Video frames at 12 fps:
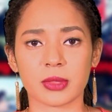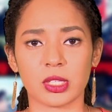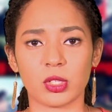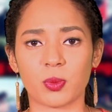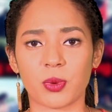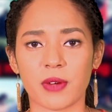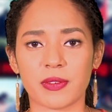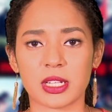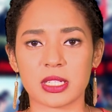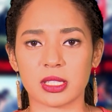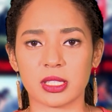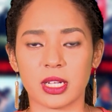New
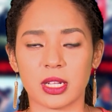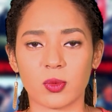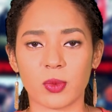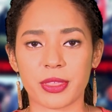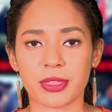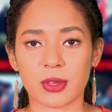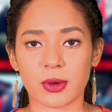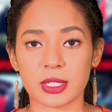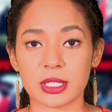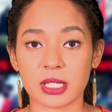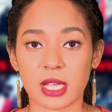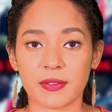Providence leading with
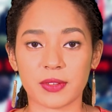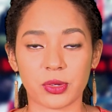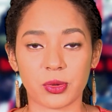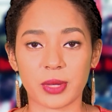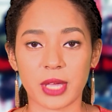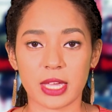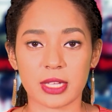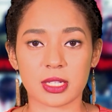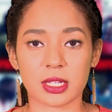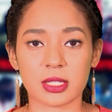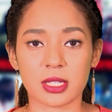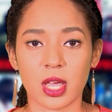37 new
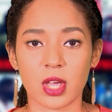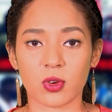cases,